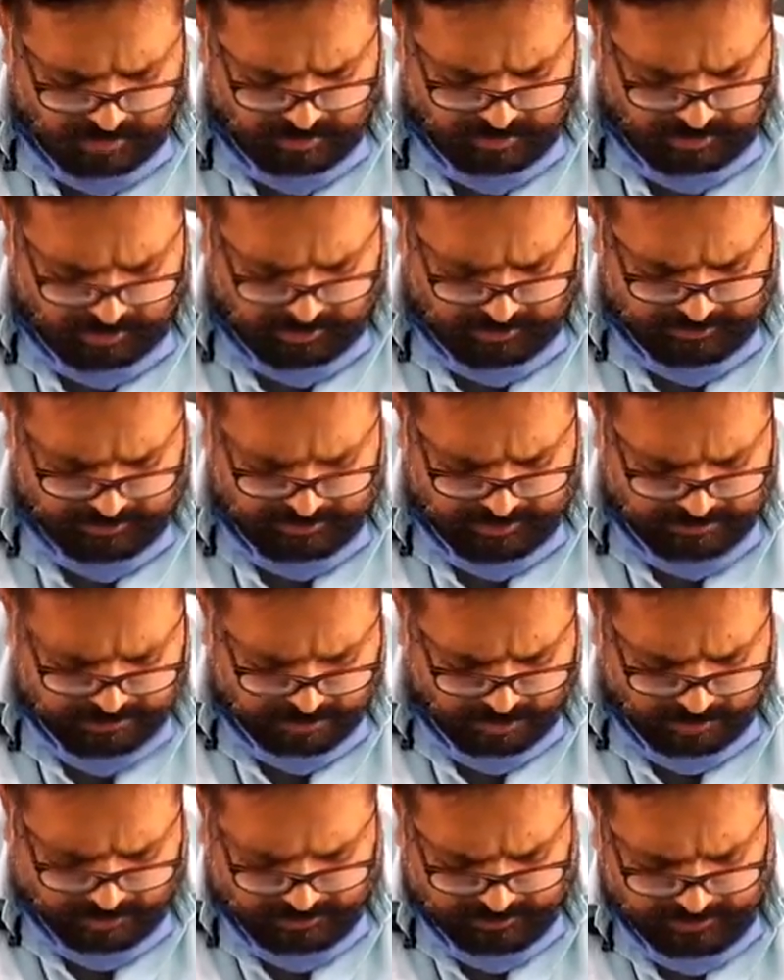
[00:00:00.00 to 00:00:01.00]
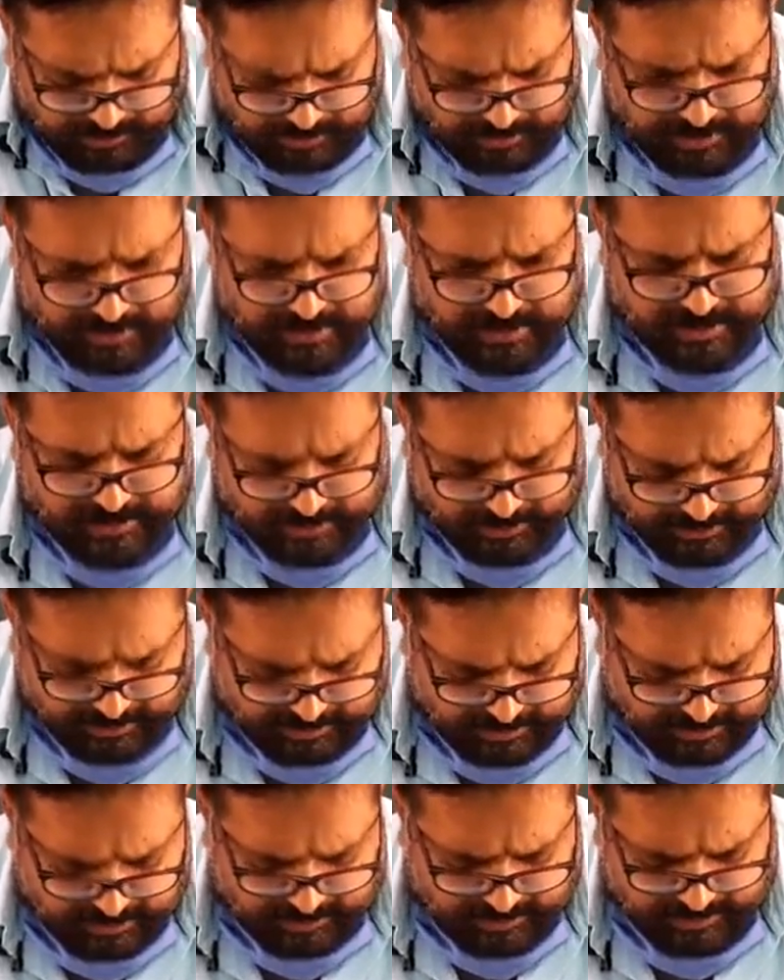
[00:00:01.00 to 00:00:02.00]
There are broadly
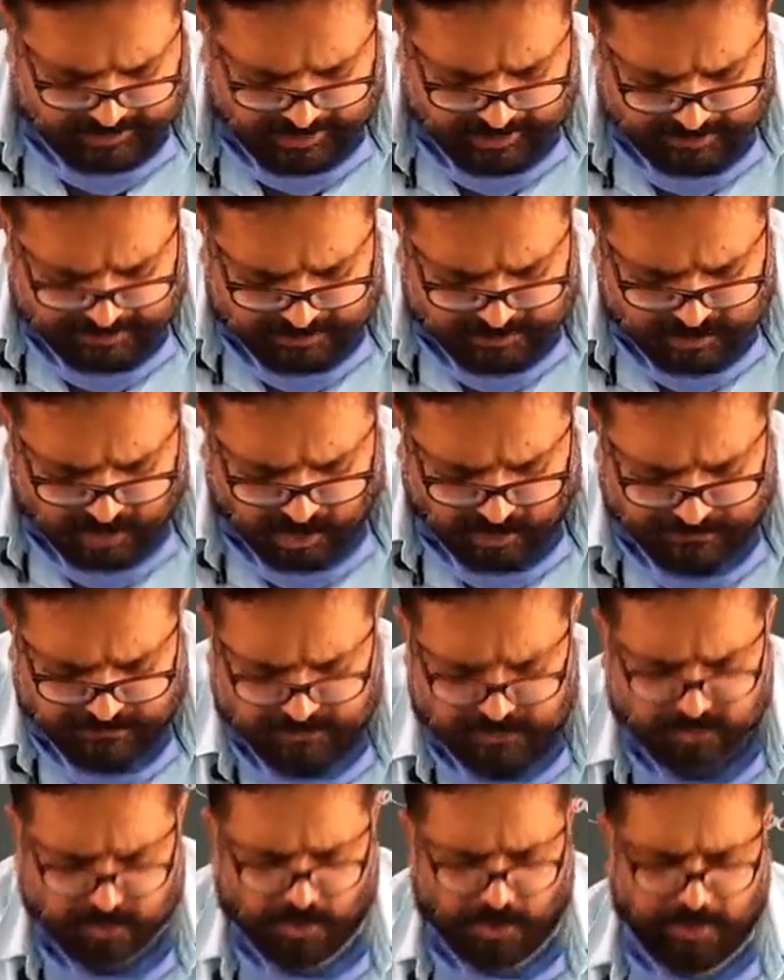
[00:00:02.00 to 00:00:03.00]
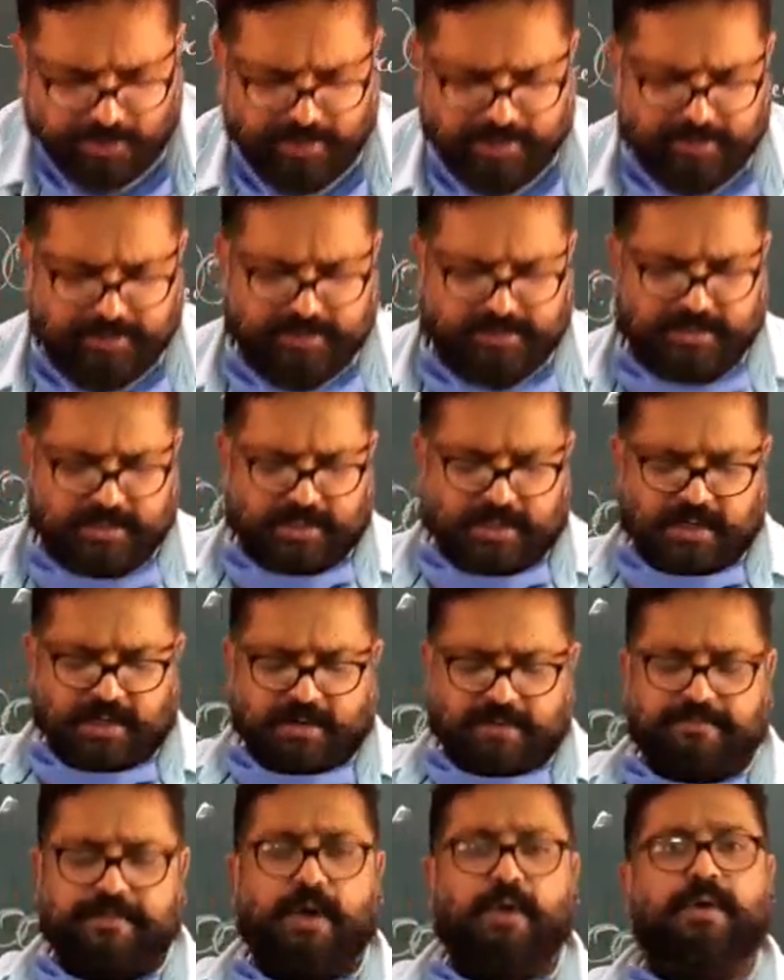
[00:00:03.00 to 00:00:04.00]
6 types of soils
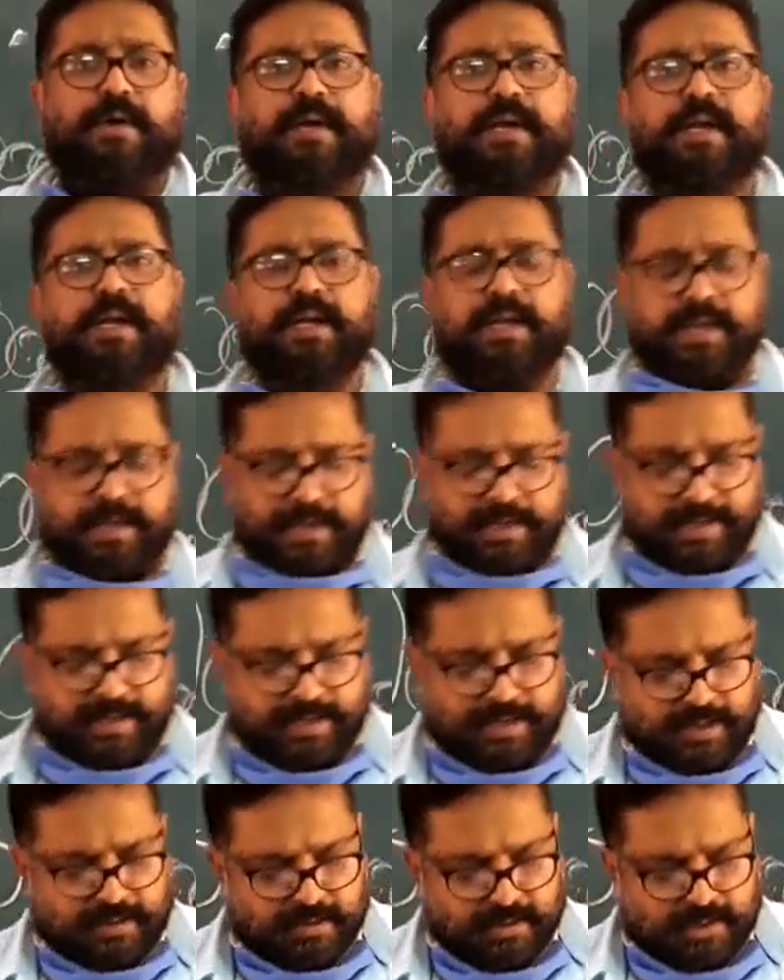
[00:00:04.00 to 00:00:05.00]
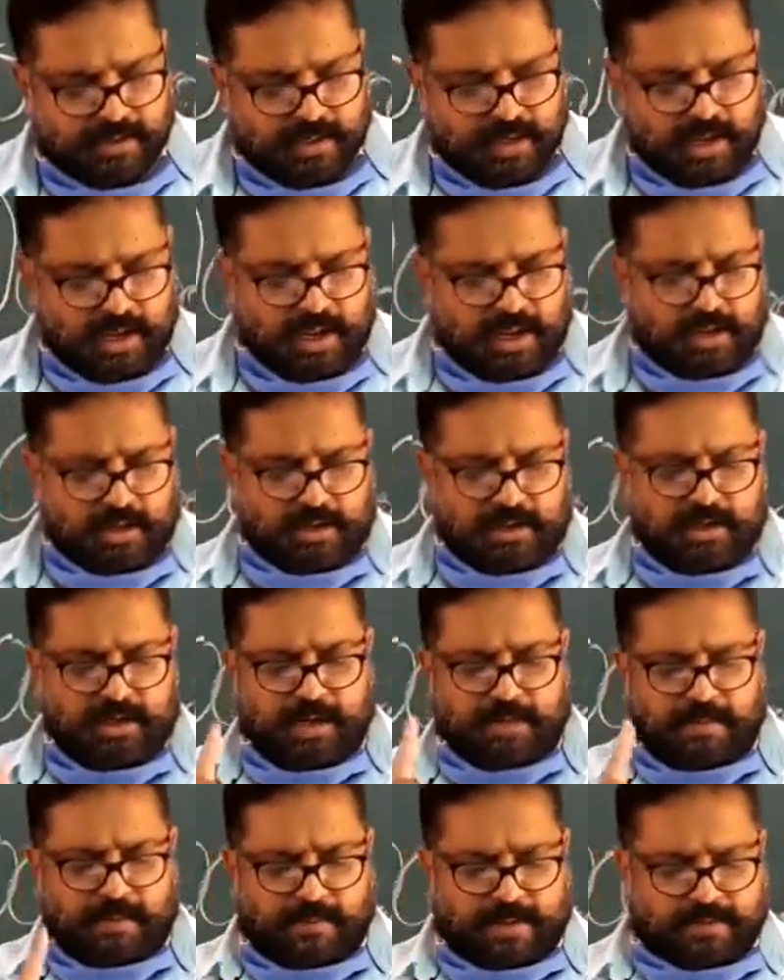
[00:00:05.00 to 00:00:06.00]
found in India.
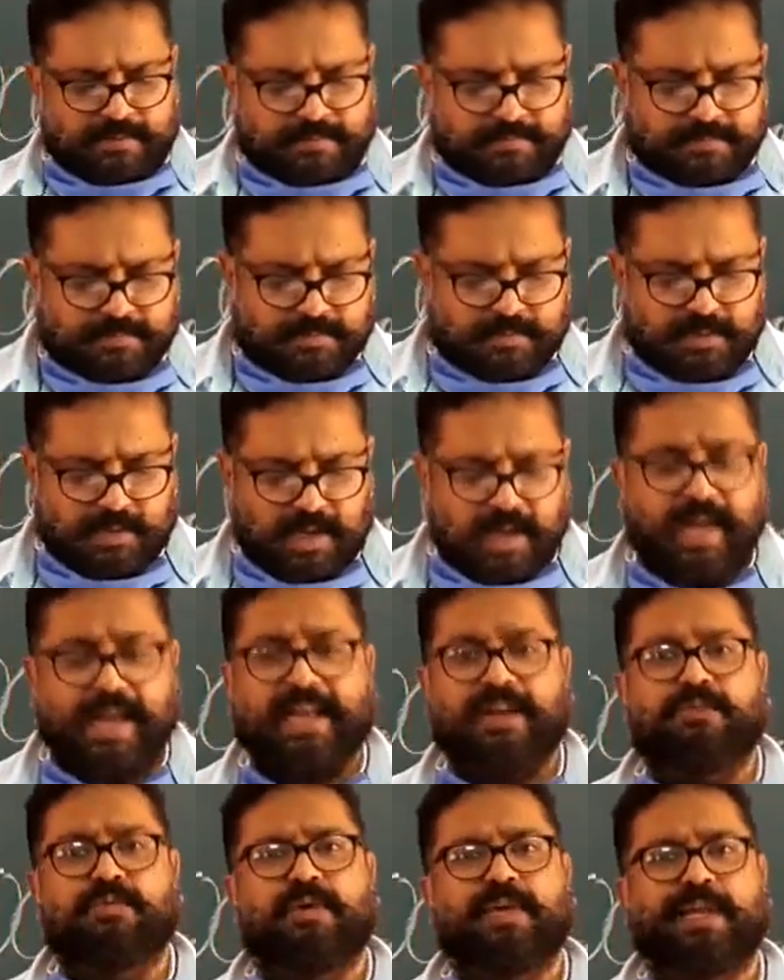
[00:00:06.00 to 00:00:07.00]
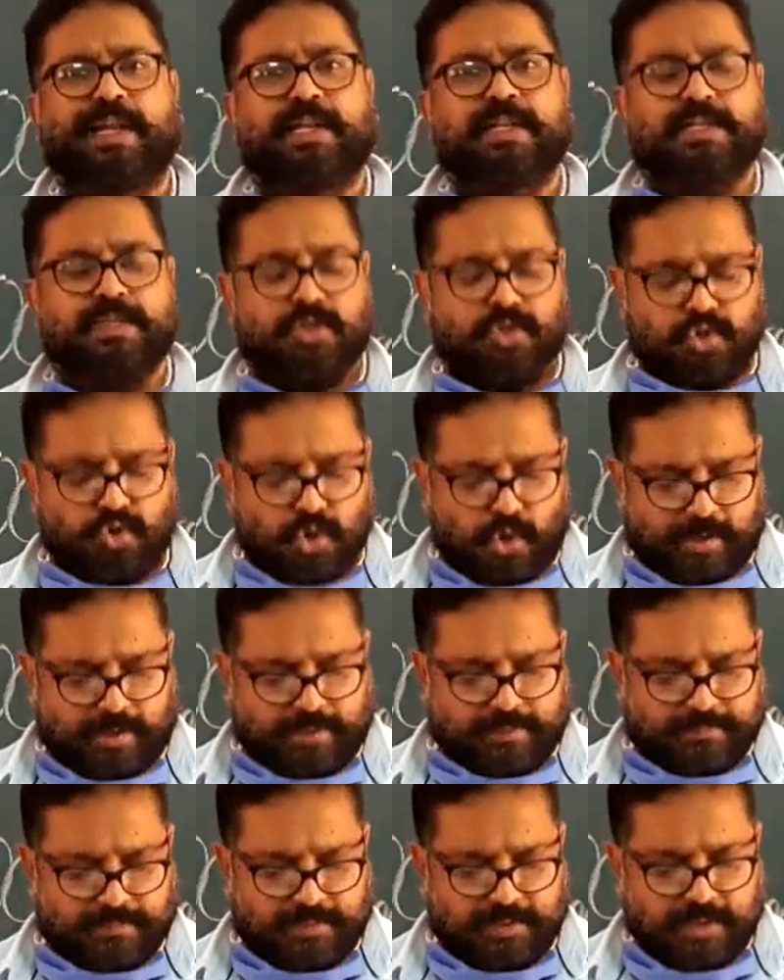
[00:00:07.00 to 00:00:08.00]
Number 1, alluvial
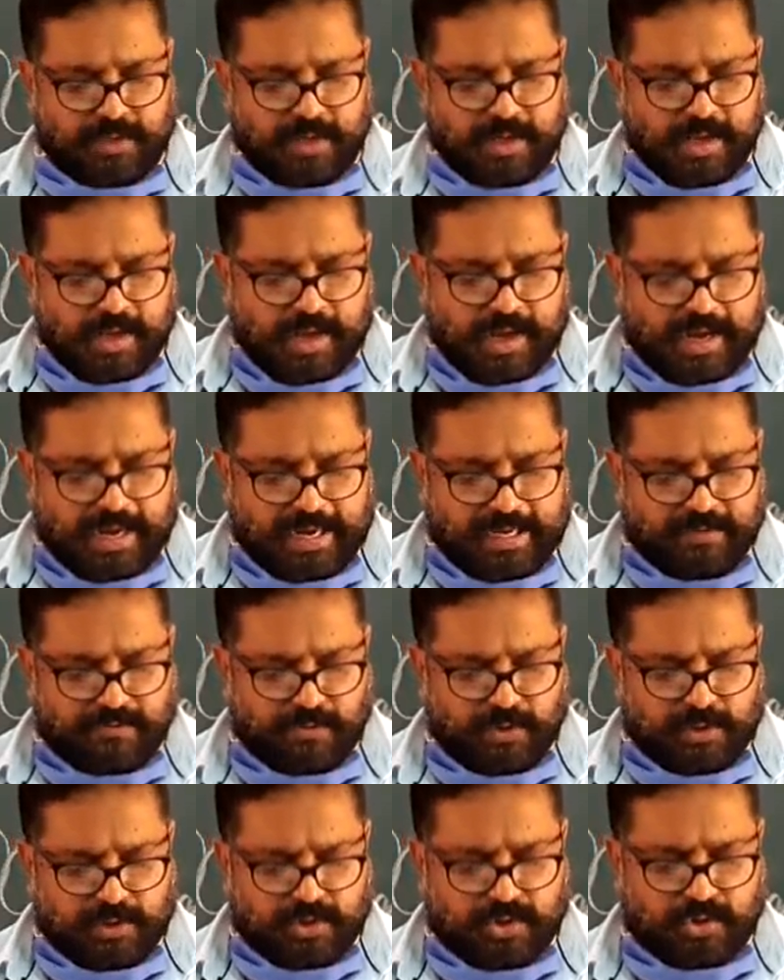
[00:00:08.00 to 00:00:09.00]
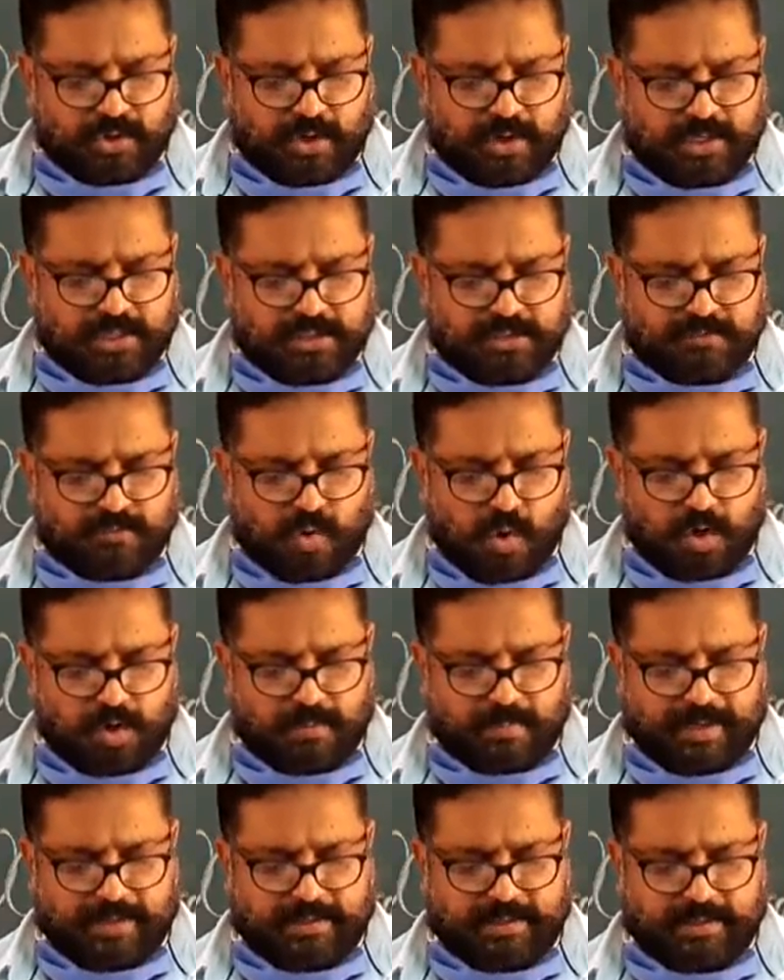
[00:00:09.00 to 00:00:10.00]
soil. Alluvial soil is
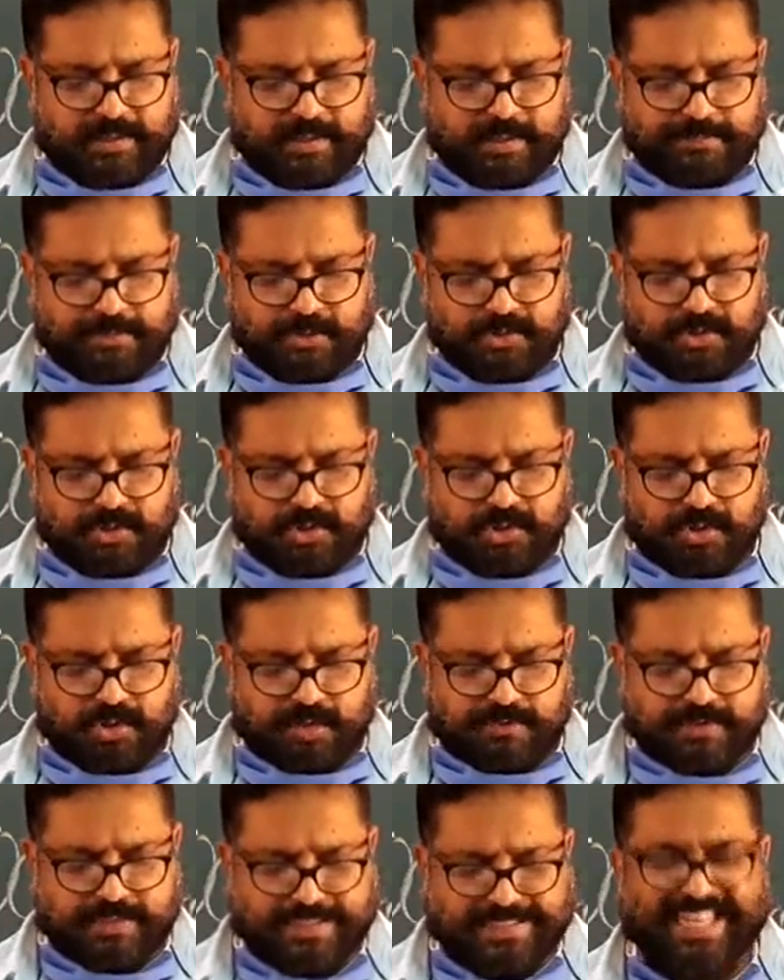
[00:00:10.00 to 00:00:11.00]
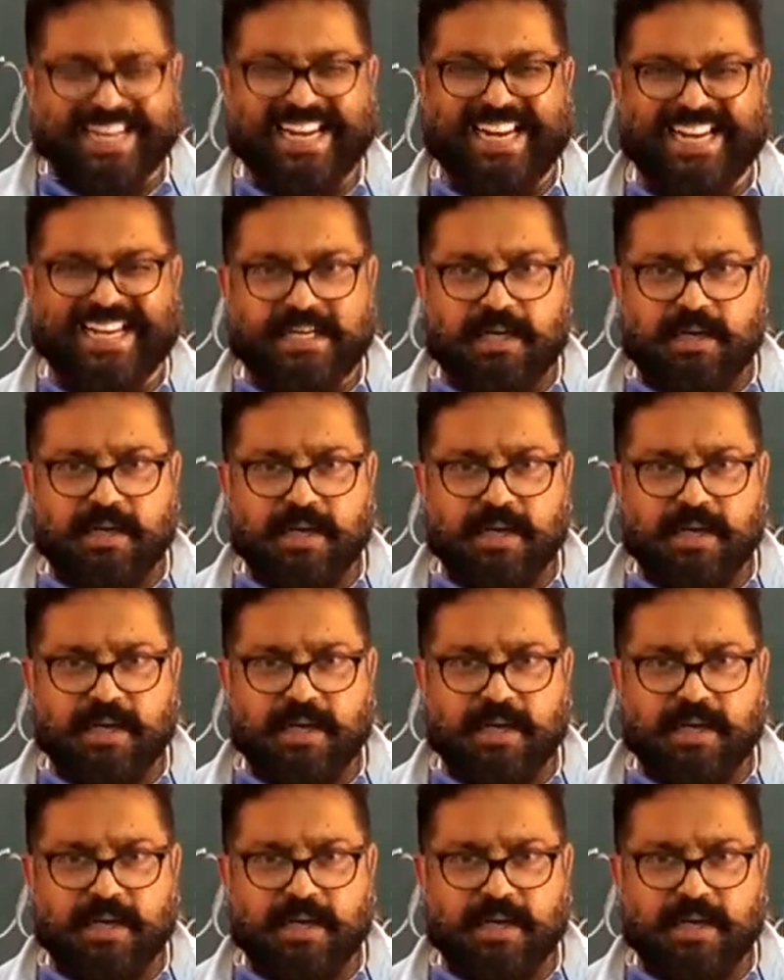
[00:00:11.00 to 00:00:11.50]
formed by the deposition of silt,